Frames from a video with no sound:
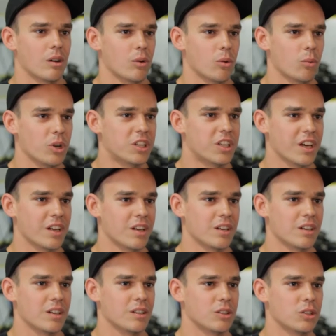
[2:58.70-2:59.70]
we
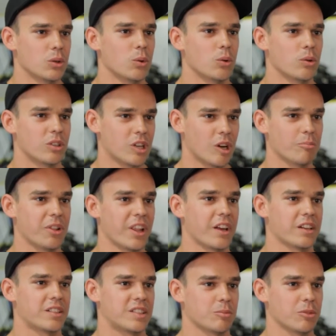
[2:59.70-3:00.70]
can do
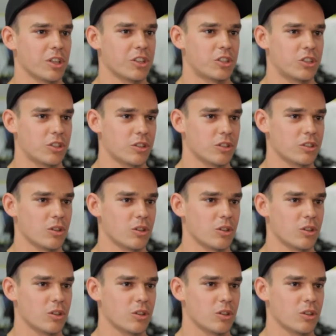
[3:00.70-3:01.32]
complex simulation